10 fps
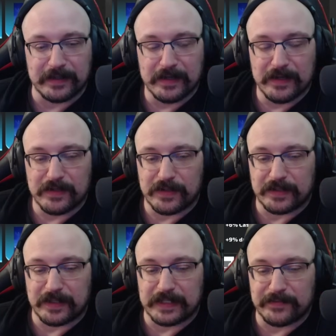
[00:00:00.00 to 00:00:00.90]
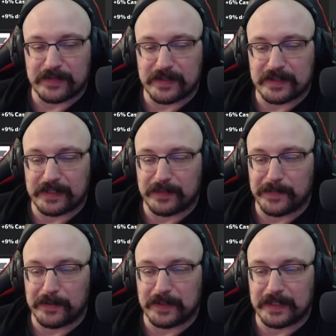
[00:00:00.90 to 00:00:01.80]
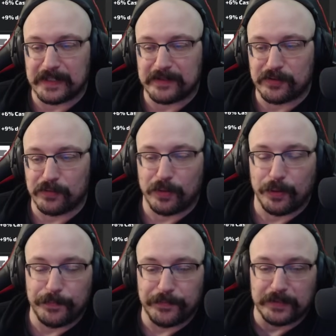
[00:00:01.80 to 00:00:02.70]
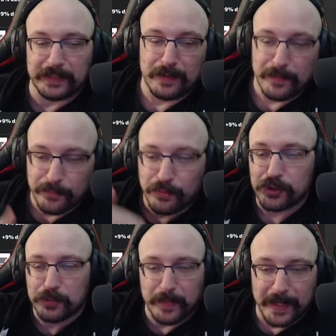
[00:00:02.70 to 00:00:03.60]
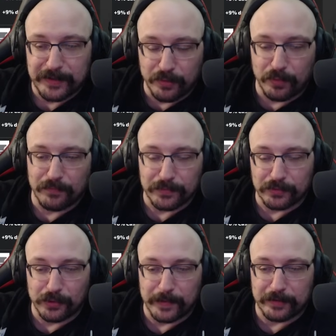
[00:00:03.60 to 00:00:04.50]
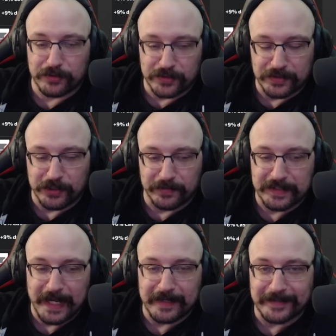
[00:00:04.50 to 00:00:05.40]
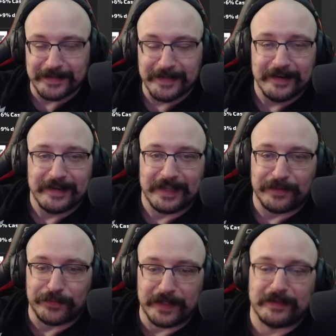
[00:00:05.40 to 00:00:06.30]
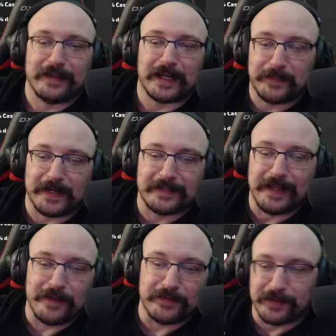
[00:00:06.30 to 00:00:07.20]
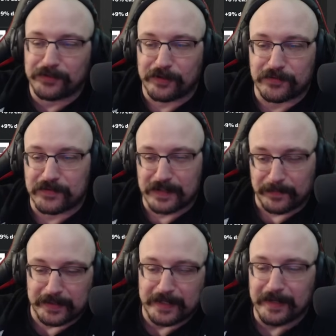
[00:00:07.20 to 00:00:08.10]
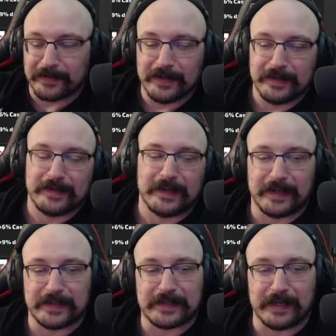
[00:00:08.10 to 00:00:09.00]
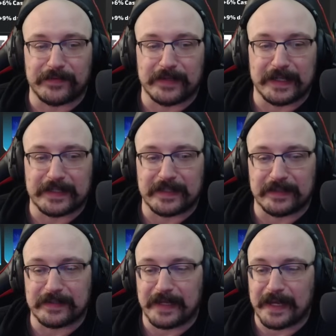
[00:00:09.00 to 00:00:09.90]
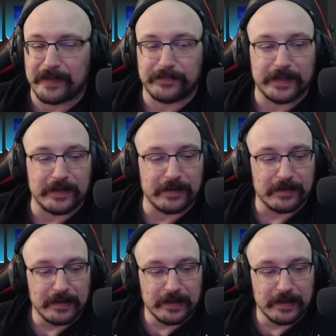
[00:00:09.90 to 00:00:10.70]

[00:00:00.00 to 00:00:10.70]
So that kind of gives us the ability to hopefully push back over low energy shield status. And if we get knocked back down, it charges us up again. And it's kind of a nice thing to have here.